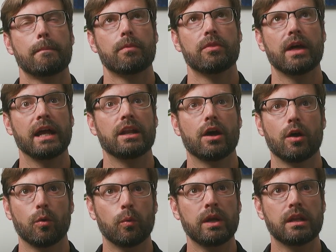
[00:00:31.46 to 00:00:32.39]

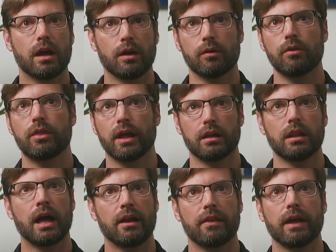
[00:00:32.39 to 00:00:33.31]
we know that a
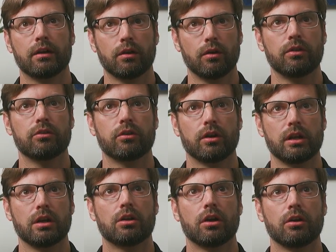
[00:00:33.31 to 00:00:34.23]
lot of that growth has
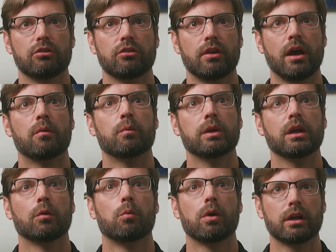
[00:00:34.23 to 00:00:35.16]
already occurred. So now we
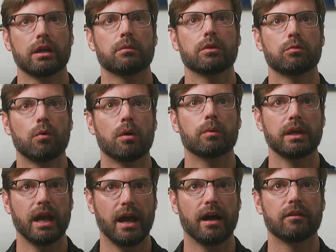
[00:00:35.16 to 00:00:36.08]
are working with what we
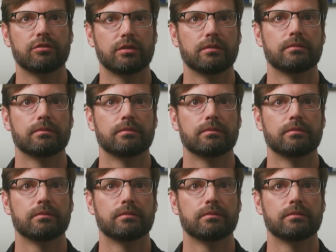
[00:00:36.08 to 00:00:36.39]
have.